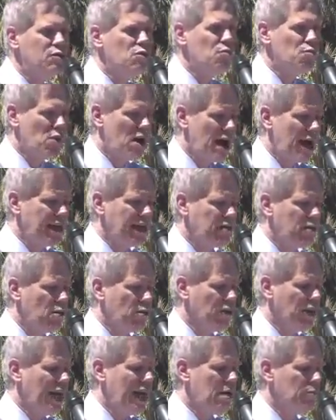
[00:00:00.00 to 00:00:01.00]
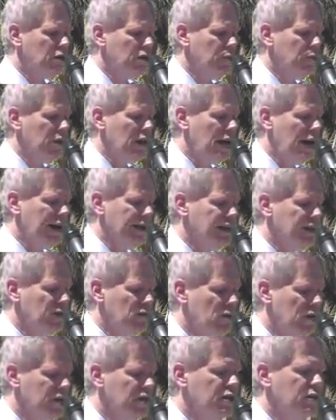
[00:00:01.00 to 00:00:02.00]
who are buying their own lab supplies, the
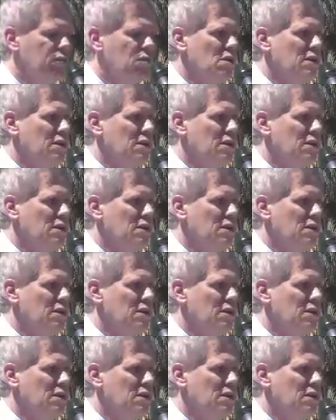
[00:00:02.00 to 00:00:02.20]
question